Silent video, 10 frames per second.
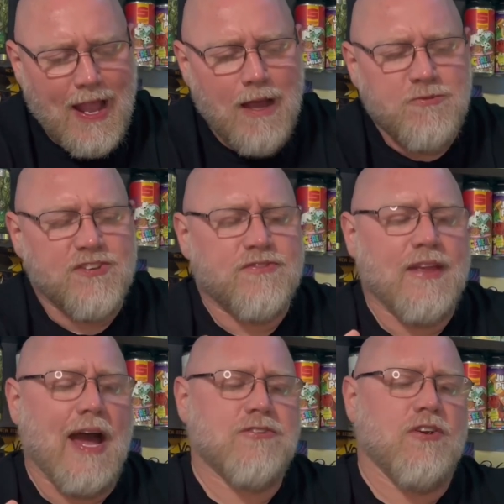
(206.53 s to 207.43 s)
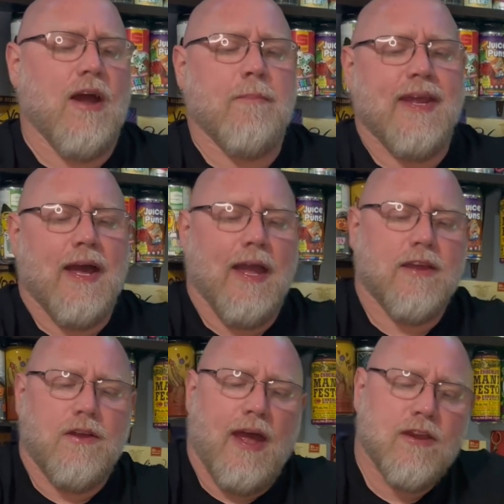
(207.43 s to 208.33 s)
I'm just not sure how many I
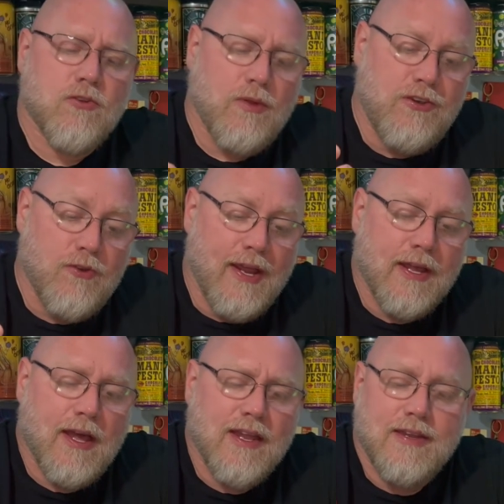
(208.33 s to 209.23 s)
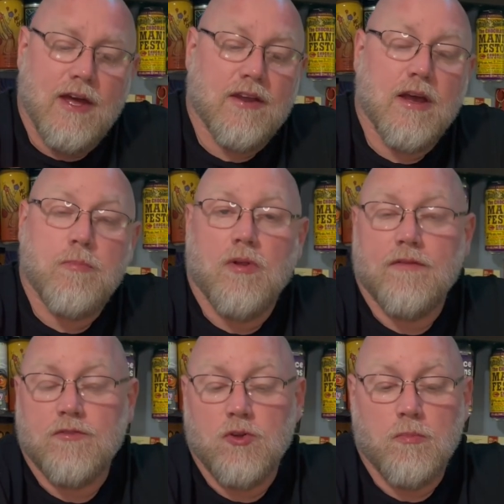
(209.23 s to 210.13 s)
could actually drink. I could down a couple
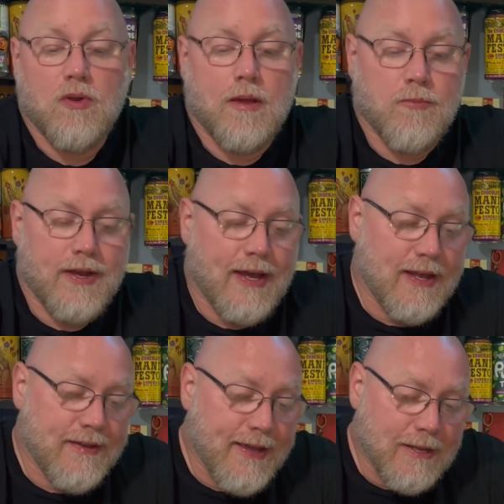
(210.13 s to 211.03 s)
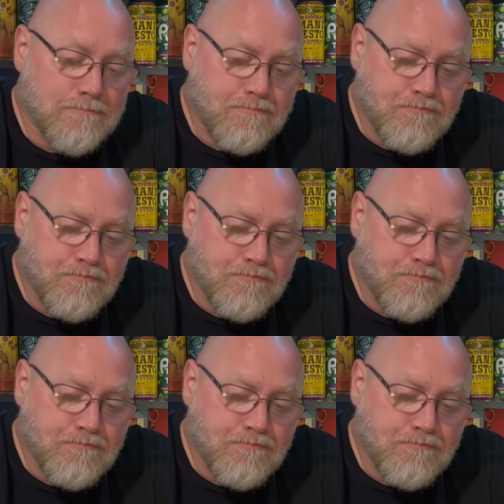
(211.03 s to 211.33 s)
of them, no problem on a hot day.